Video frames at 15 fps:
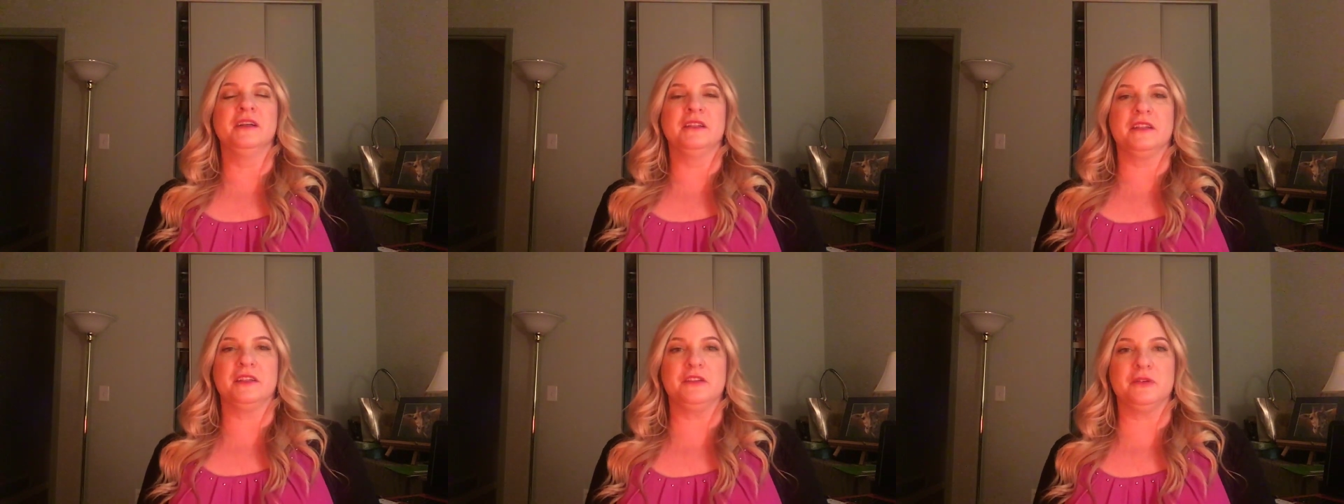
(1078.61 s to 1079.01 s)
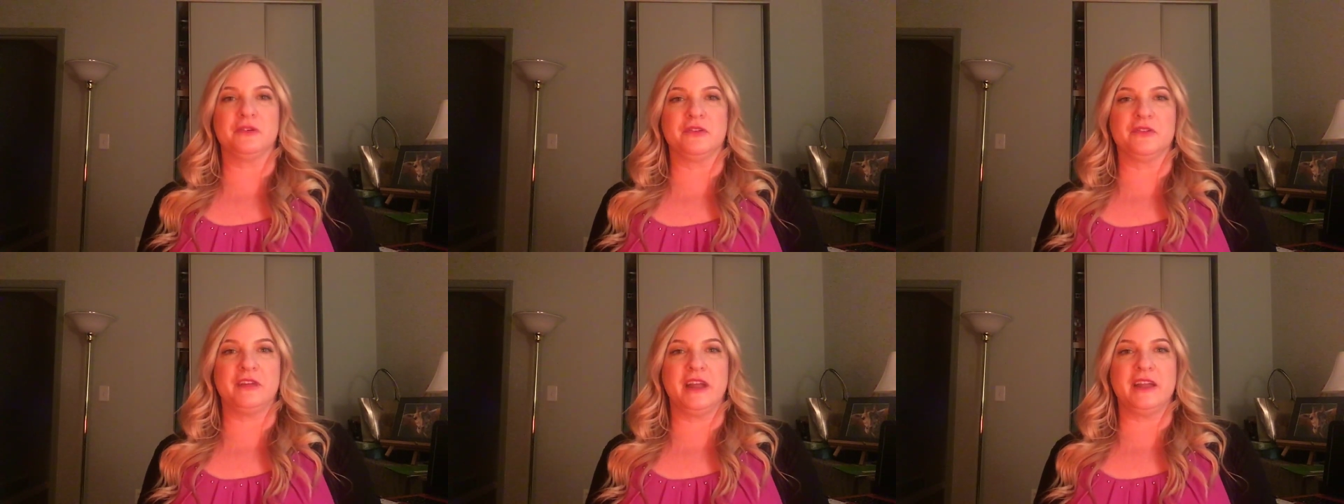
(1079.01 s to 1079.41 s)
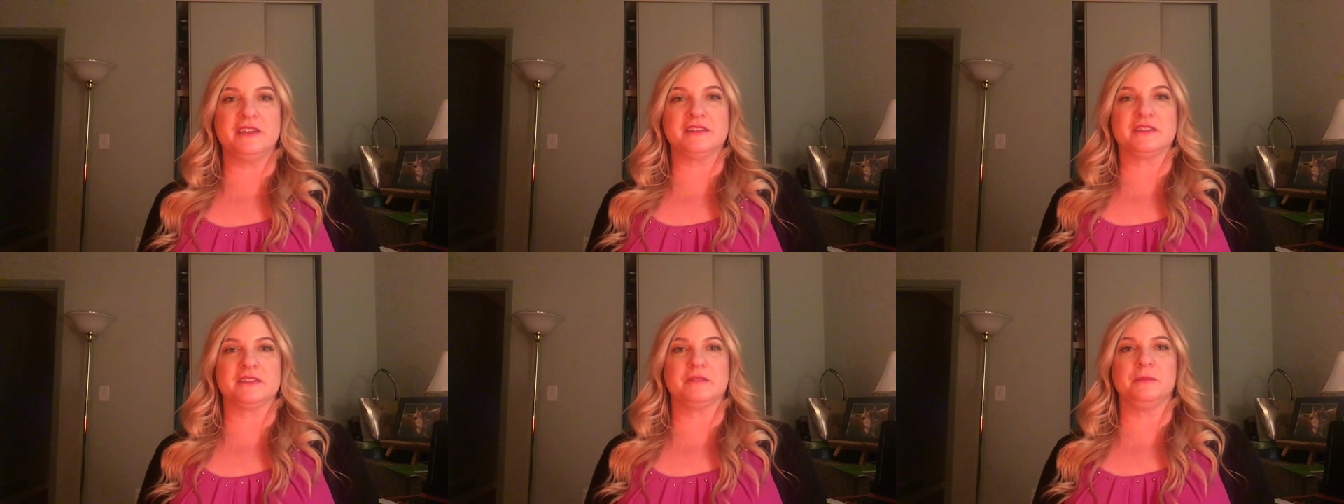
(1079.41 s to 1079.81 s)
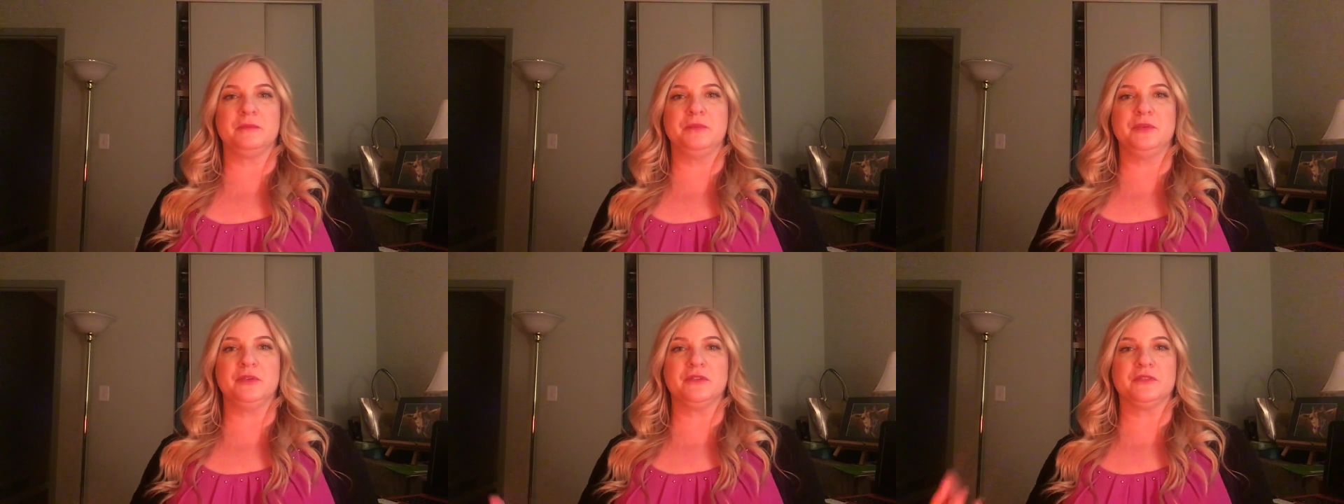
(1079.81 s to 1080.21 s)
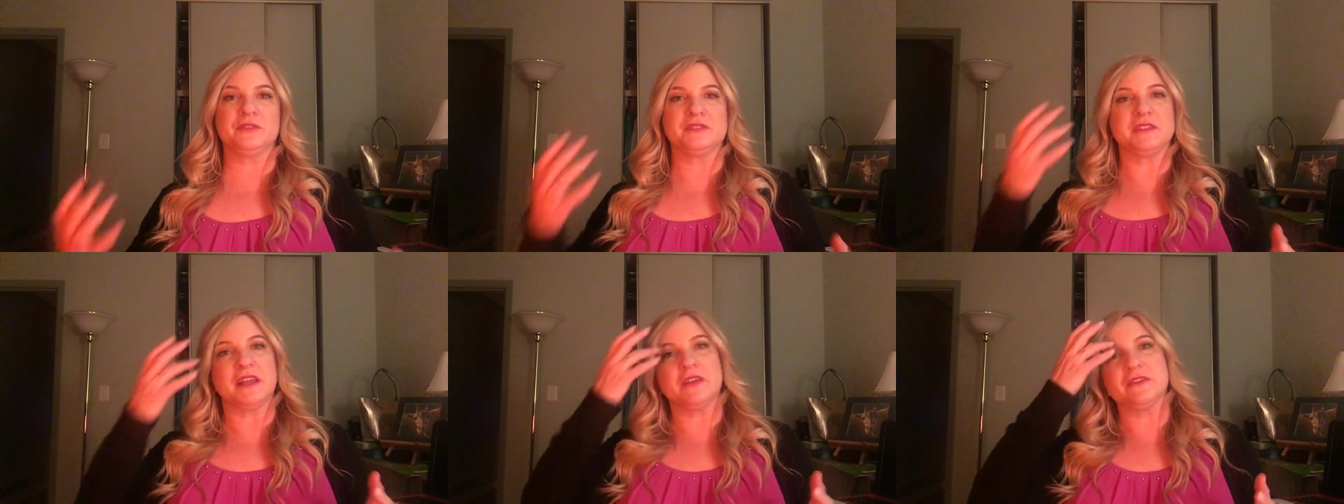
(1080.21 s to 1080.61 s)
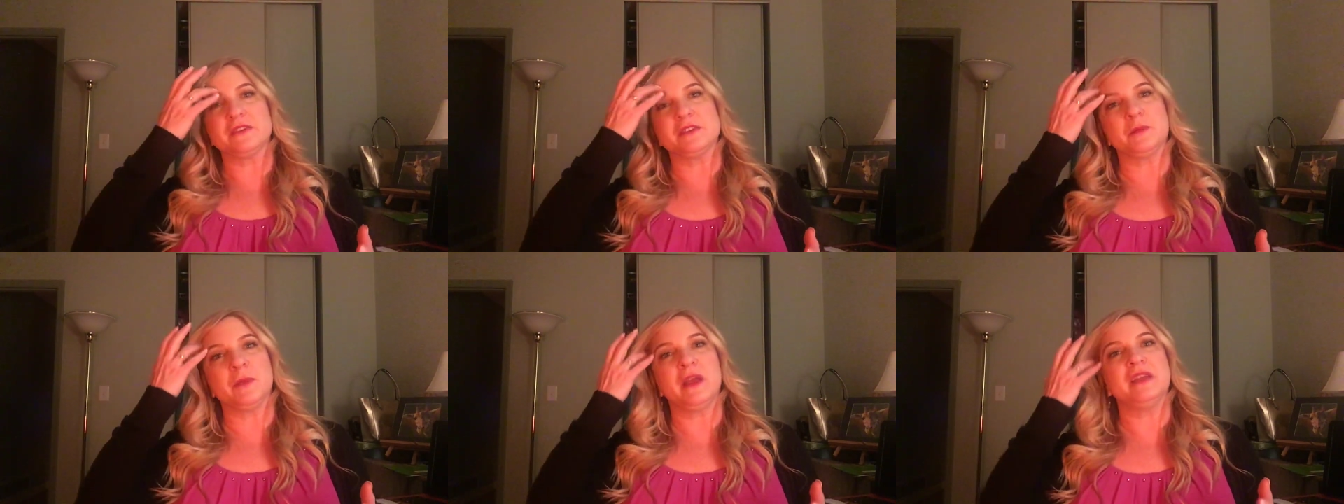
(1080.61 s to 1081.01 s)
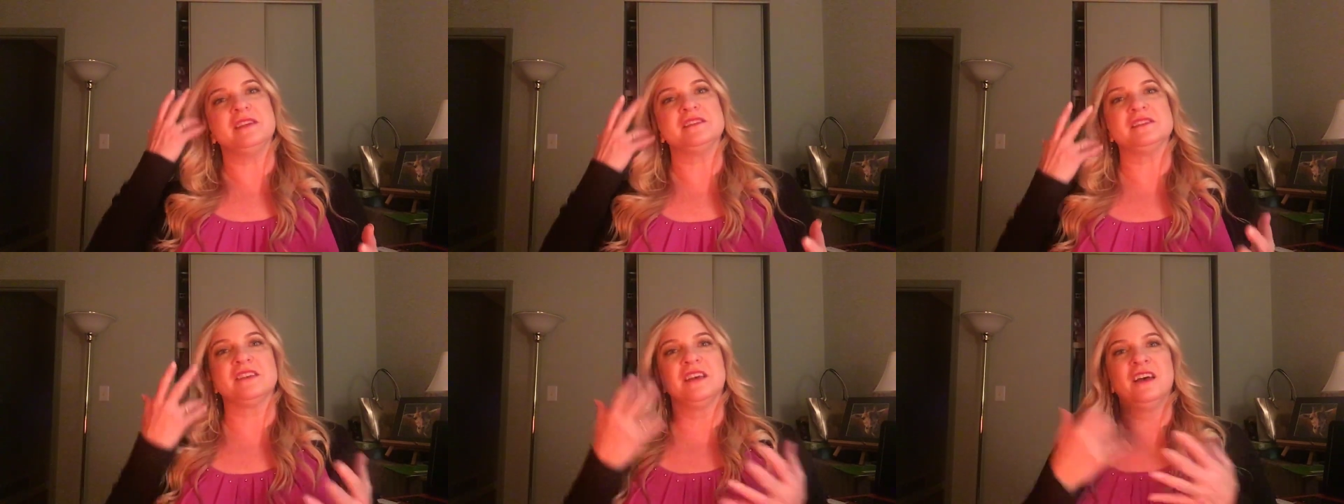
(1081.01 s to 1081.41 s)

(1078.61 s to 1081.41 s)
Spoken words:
that you create just a beautiful sacred space